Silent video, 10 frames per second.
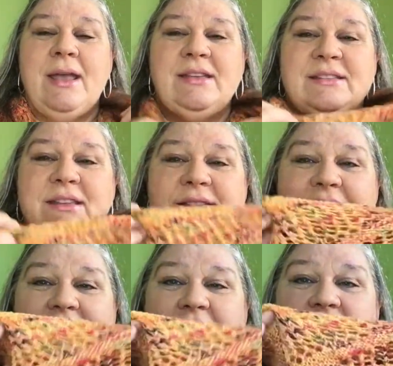is this
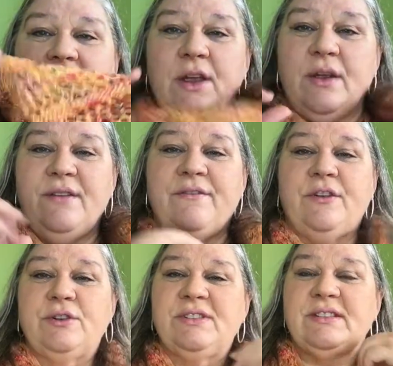is the very
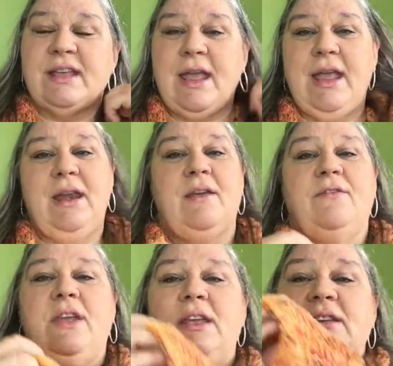first skein of
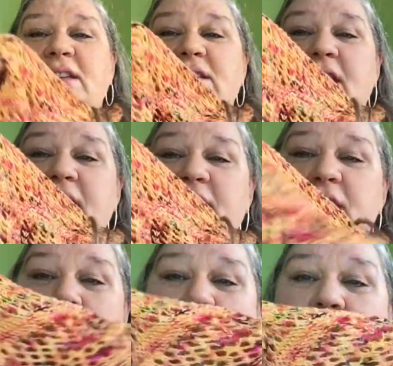indie dyed
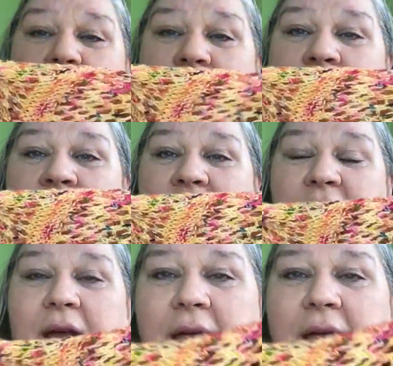yarn that I